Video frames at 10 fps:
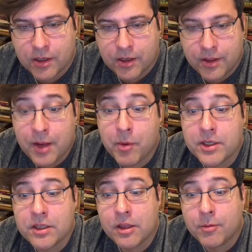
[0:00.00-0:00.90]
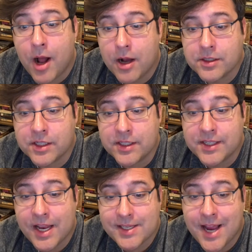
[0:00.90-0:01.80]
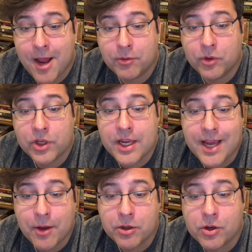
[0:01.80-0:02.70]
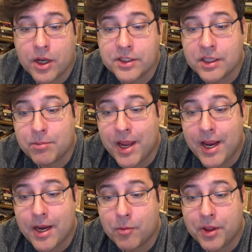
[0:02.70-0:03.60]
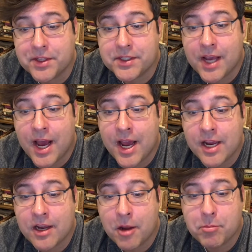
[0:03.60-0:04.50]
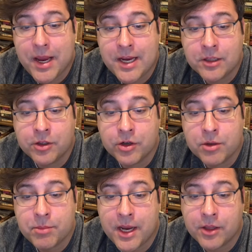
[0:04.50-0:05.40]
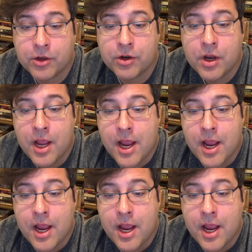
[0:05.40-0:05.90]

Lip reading: They went to the rocks and sat down looking out across the bay while the sky got paler and paler